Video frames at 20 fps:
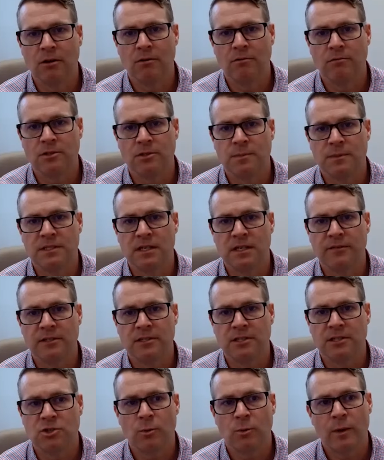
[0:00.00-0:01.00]
own specific
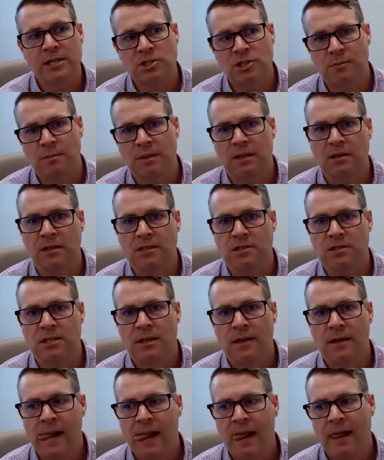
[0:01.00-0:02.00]
situation,
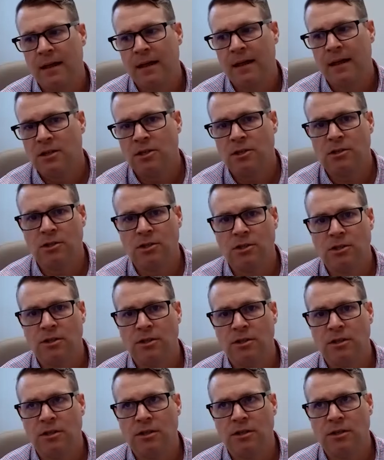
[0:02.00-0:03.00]
because
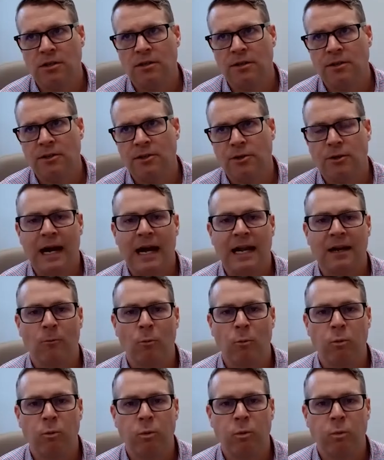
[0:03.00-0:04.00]
you kind
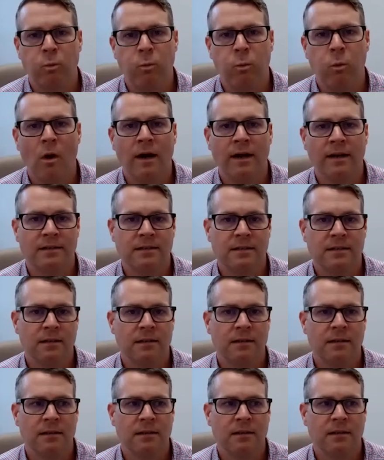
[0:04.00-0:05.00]
of want
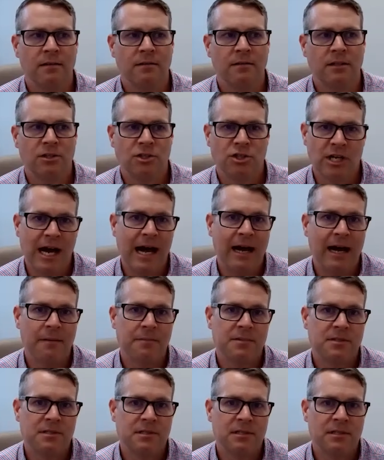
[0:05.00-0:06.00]
the
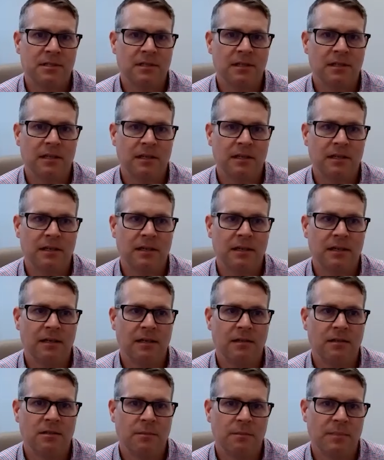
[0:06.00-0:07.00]
jobs
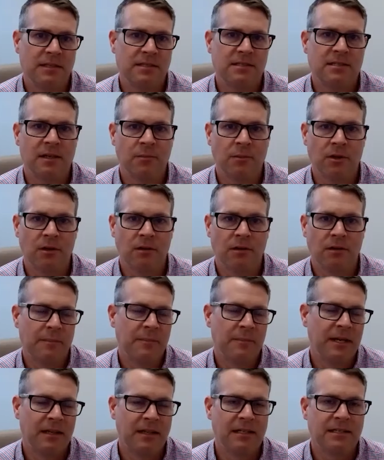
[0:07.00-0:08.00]
to be similar. I
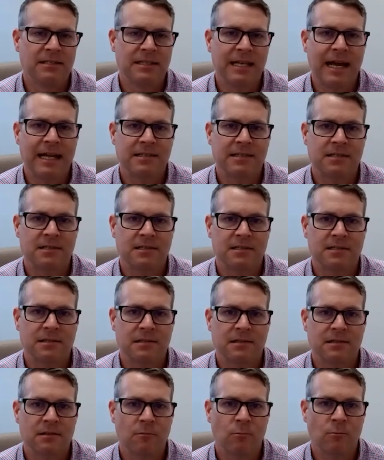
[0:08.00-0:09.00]
mean, at least
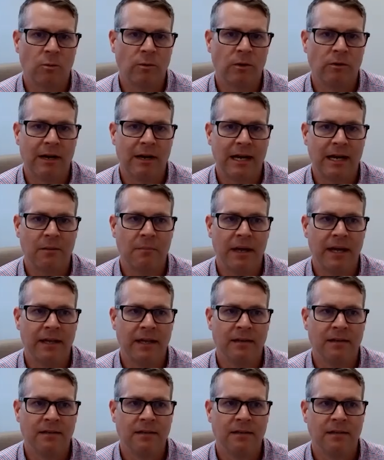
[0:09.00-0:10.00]
that's what we
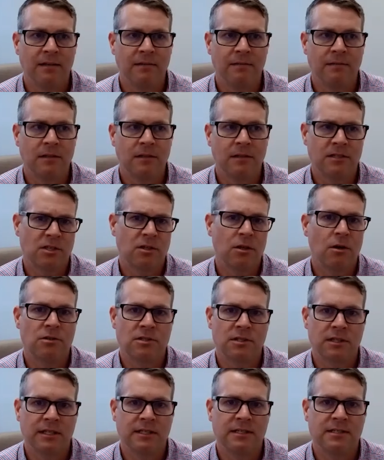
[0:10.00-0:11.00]
recommend, as
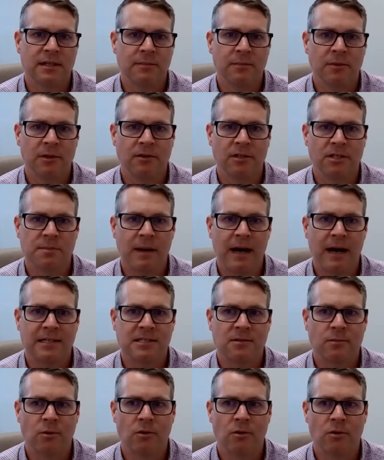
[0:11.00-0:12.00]
closely similar as
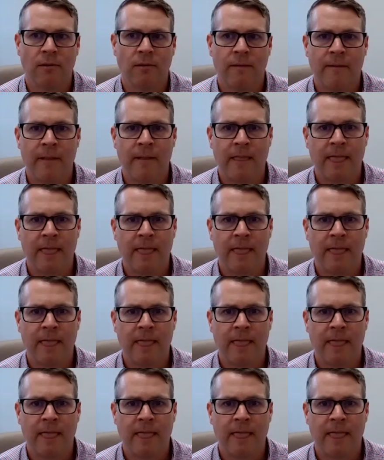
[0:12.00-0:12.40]
possible.